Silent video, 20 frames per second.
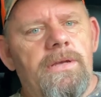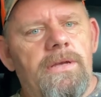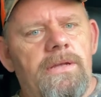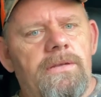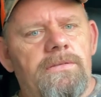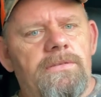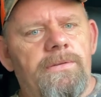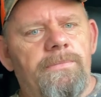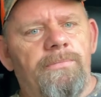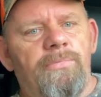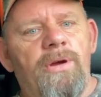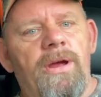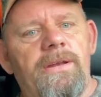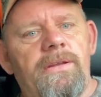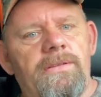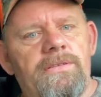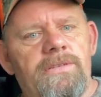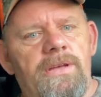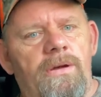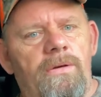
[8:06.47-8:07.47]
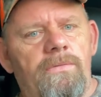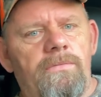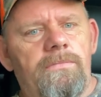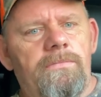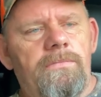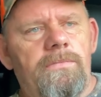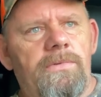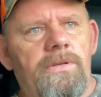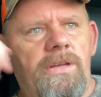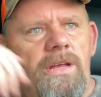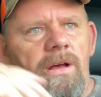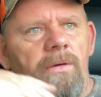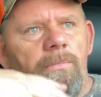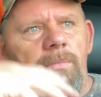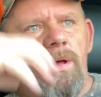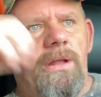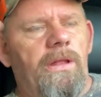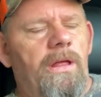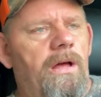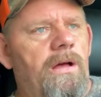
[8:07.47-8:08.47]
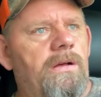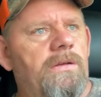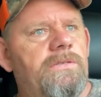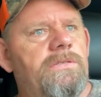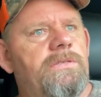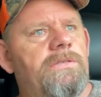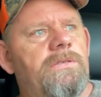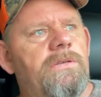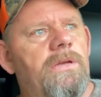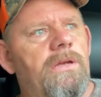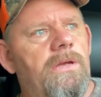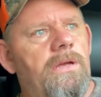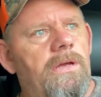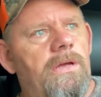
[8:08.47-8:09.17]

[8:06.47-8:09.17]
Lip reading: and some prednisone to help my lungs.